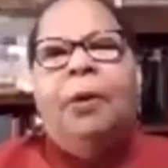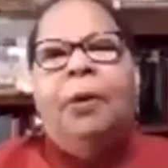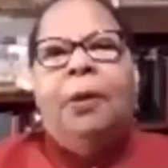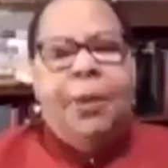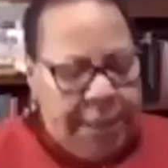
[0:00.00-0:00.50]

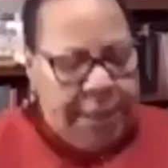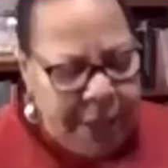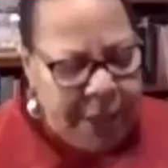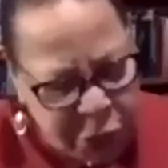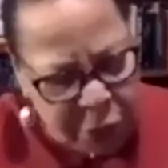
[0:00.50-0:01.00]
I
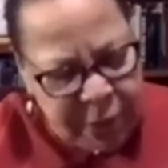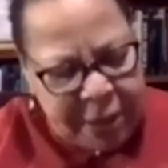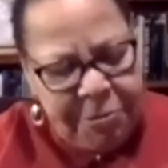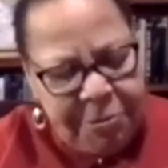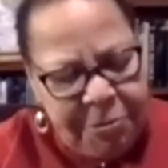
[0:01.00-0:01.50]
also
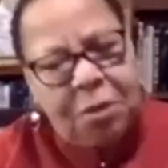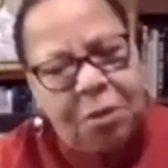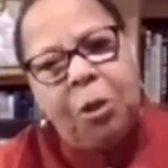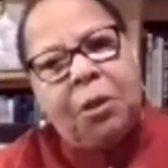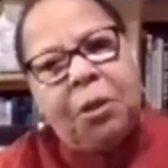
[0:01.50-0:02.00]
recommend this
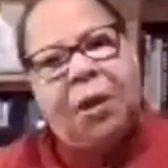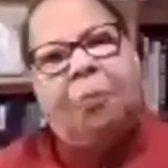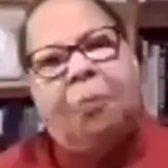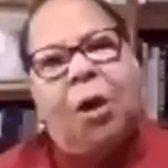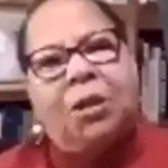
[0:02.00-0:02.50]
book, and then
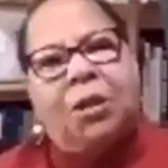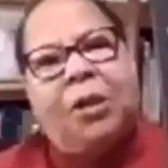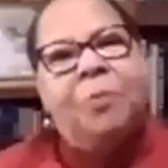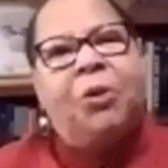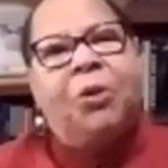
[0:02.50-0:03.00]
I'm going to
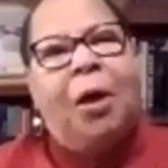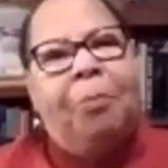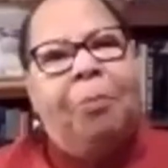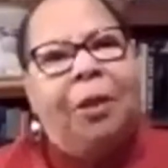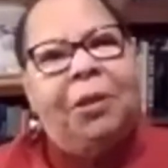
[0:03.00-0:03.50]
stop and
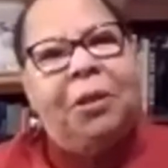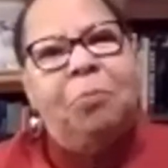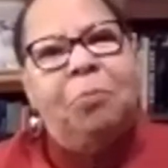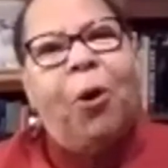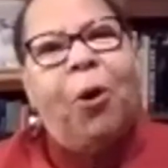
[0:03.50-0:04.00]
talk about a
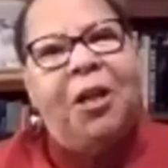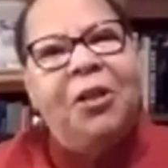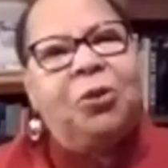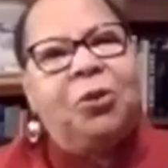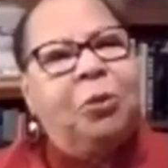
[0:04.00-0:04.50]
little
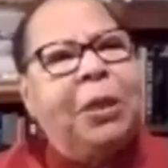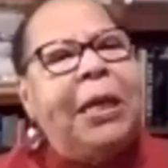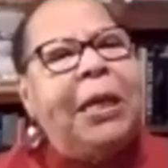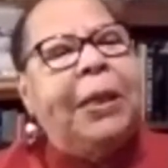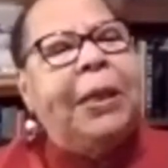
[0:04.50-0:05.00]
more history.